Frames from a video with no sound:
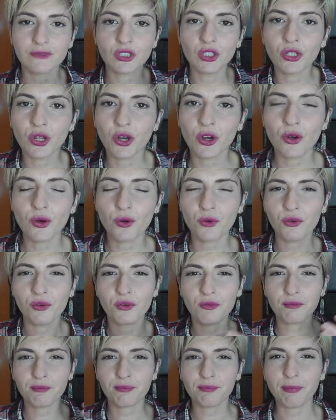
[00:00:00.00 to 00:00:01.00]
you
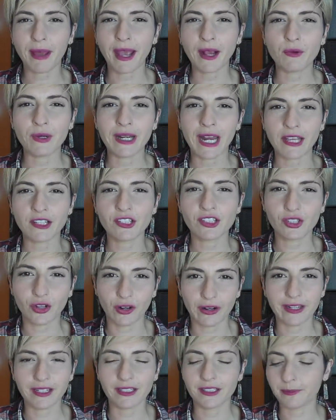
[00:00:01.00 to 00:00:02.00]
know, back when I
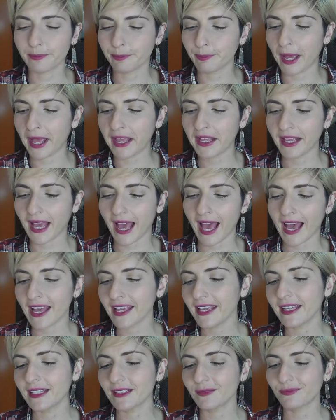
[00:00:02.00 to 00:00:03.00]
started buying
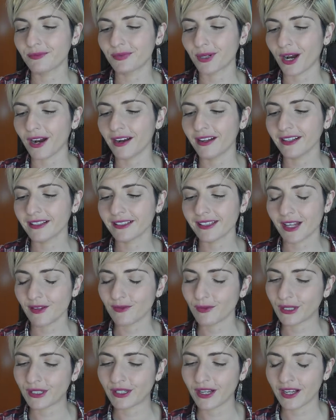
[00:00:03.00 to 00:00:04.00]
high-end products
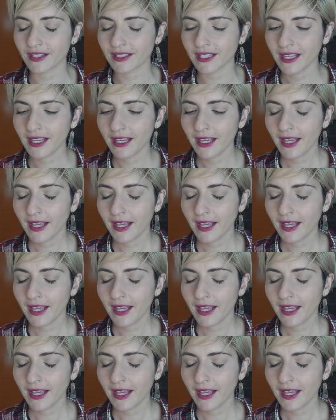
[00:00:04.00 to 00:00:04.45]
and whatnot,